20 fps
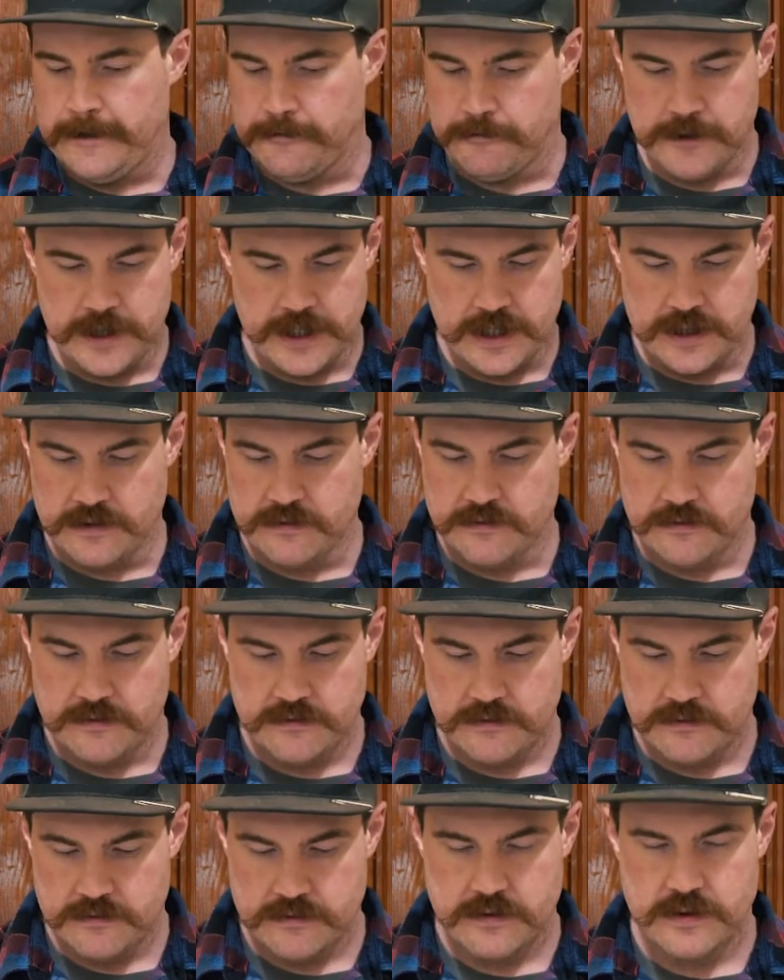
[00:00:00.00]
We can
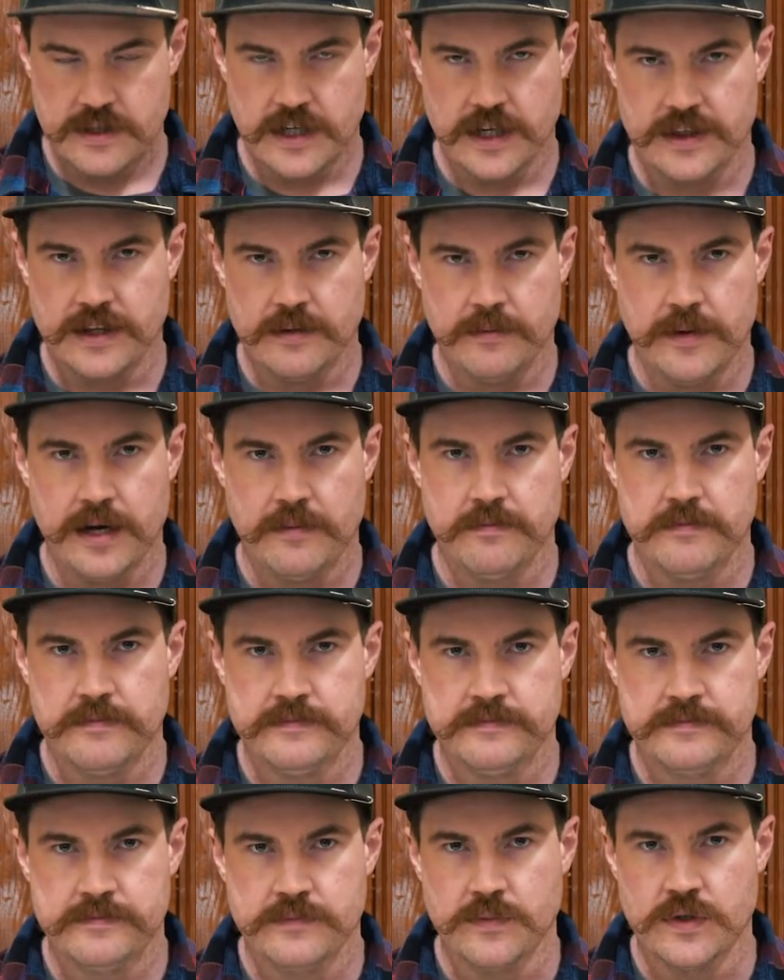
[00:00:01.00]
cut them up.
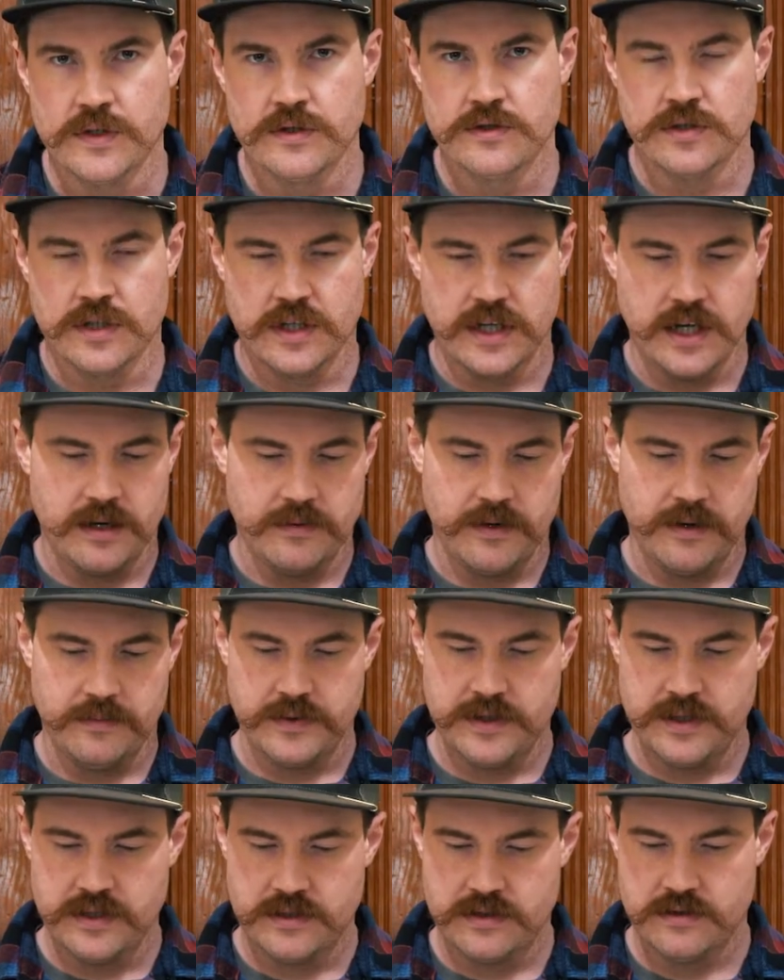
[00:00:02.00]
We usually cut them up
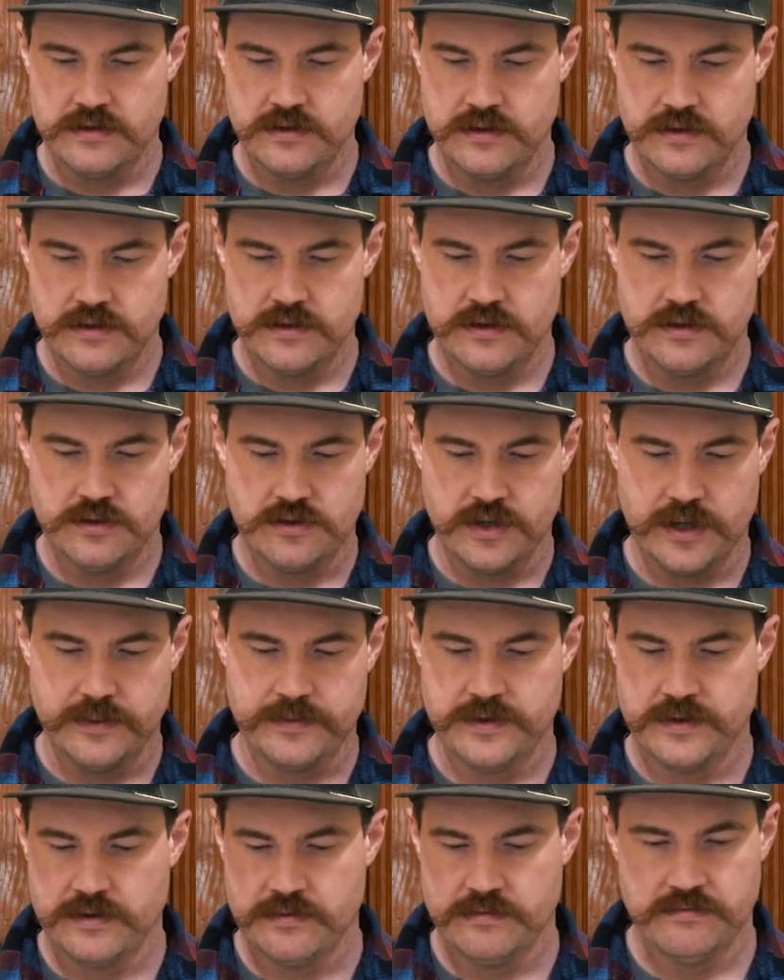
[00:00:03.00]
into
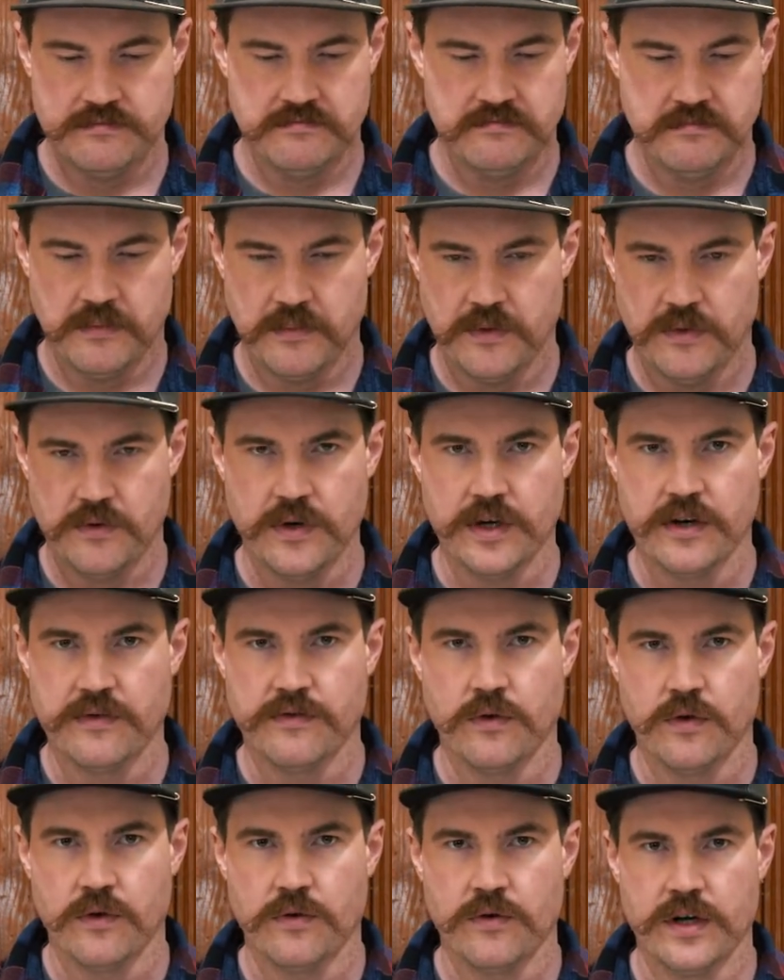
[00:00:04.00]
strips, 3 to
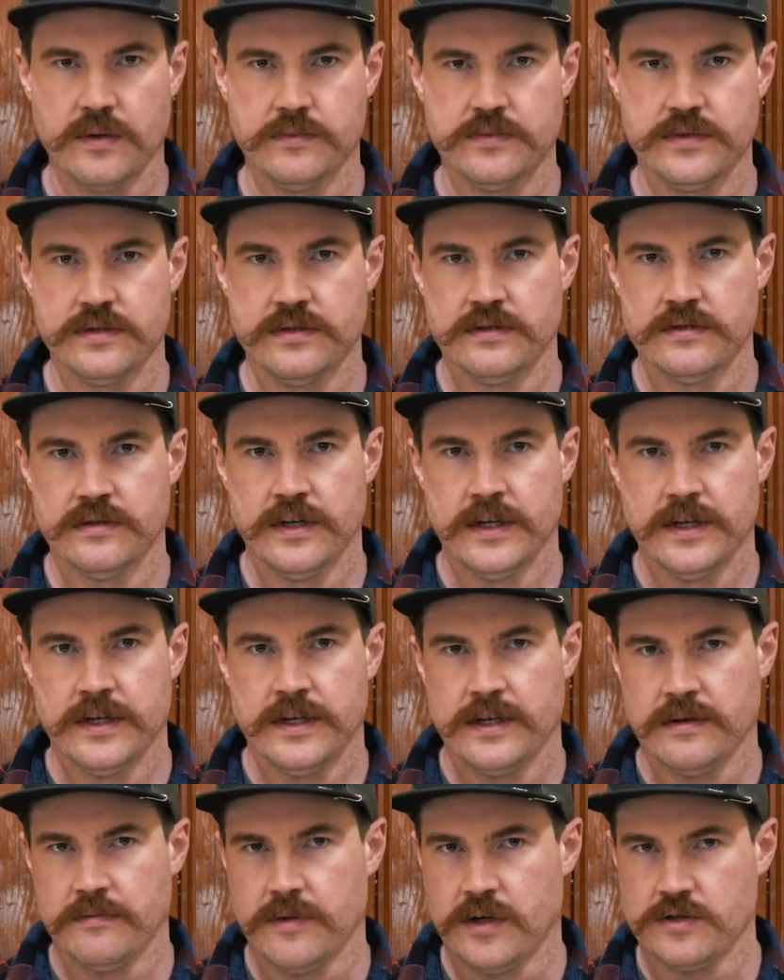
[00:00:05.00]
4 ribs,
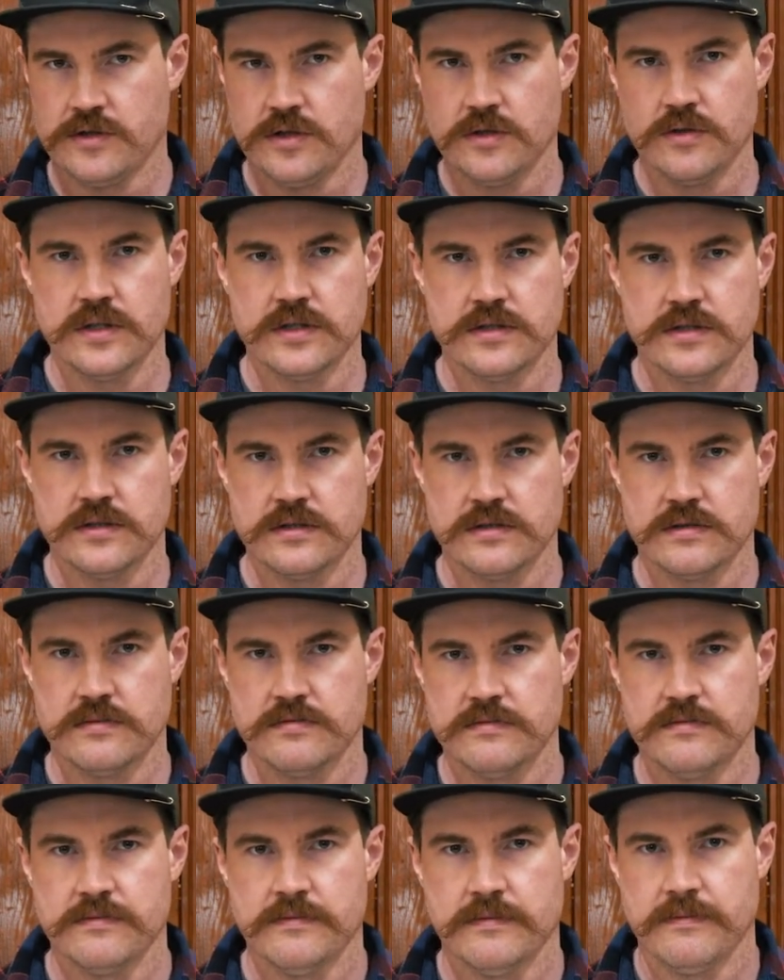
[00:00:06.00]
about 2 inches
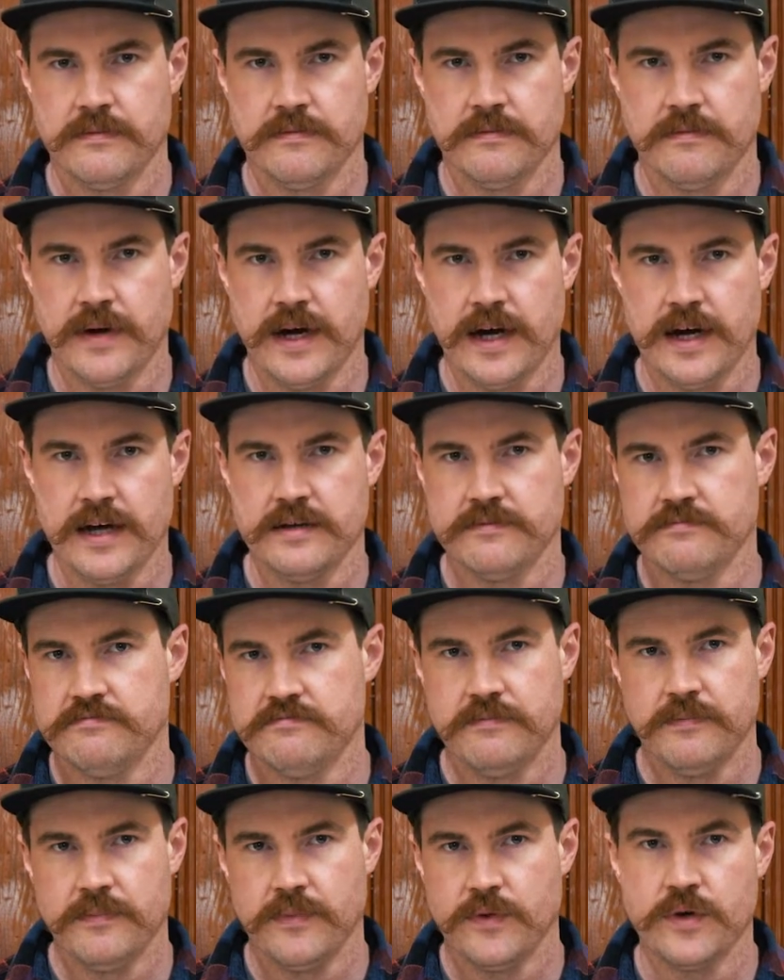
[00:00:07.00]
by
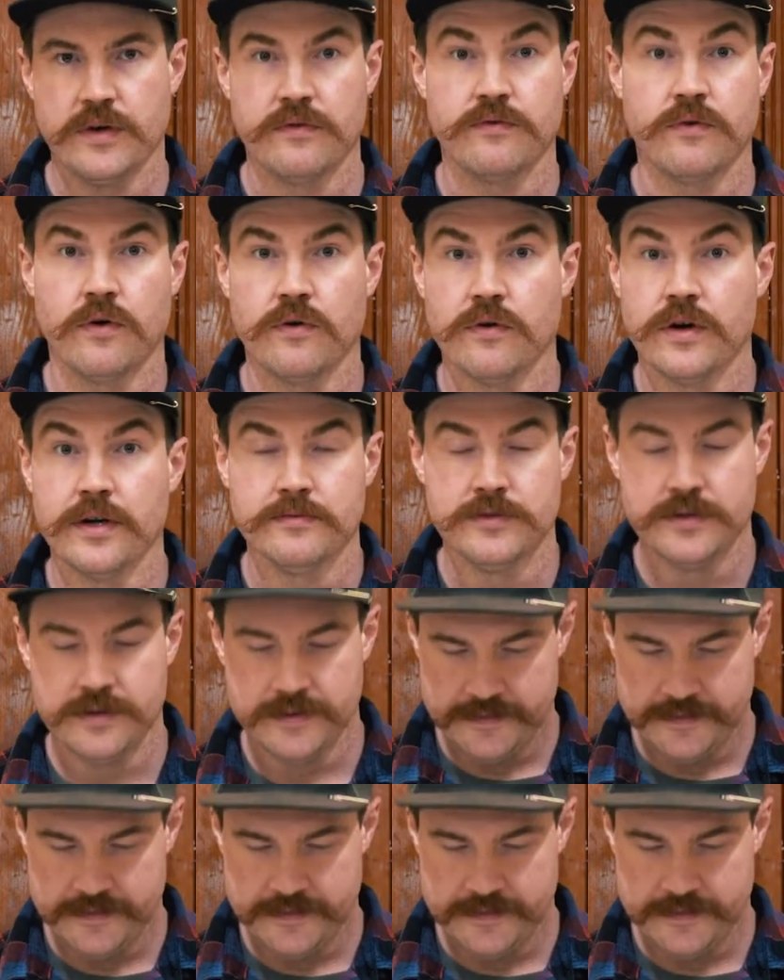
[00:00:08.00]
3 to 4 ribs.